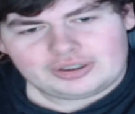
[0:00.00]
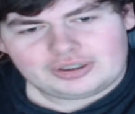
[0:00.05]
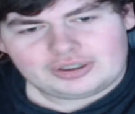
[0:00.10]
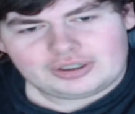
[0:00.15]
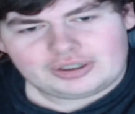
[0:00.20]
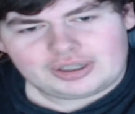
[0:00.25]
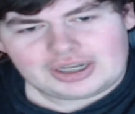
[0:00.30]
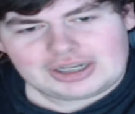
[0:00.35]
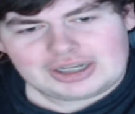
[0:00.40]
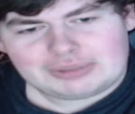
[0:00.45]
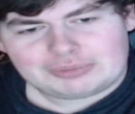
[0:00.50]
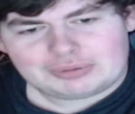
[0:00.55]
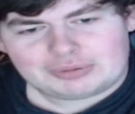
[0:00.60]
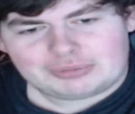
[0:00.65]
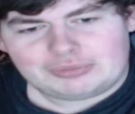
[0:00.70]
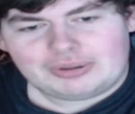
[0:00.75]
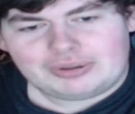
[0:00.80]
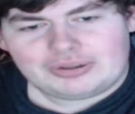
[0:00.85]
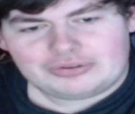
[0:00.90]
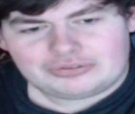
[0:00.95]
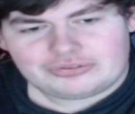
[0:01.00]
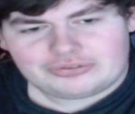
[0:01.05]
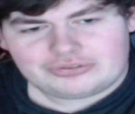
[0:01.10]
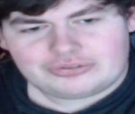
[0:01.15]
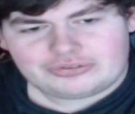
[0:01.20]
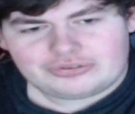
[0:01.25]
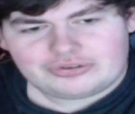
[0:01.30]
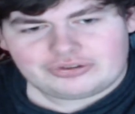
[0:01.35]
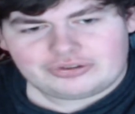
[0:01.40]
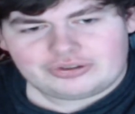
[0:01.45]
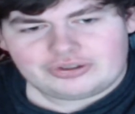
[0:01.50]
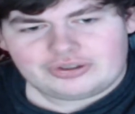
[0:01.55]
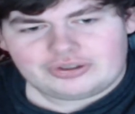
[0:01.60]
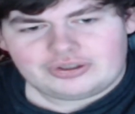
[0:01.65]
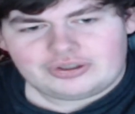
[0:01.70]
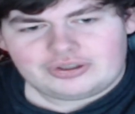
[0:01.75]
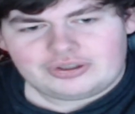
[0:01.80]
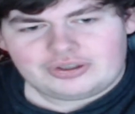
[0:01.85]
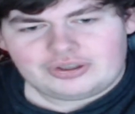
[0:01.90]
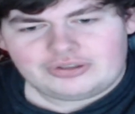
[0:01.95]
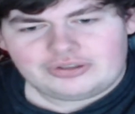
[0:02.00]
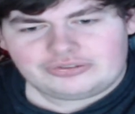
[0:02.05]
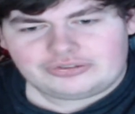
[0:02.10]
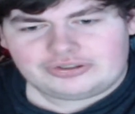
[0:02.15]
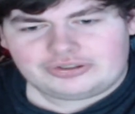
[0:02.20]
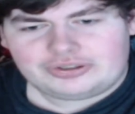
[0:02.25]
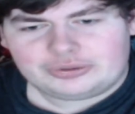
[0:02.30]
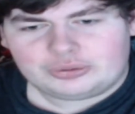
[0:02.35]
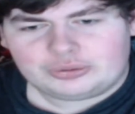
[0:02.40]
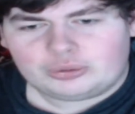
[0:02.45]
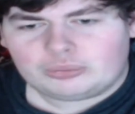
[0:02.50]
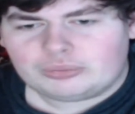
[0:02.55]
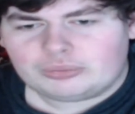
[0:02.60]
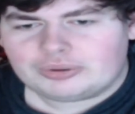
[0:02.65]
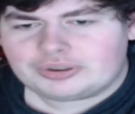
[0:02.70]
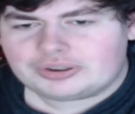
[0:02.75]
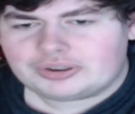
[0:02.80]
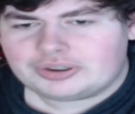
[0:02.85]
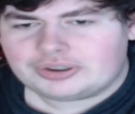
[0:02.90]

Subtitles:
Getting requests. Is it hero work?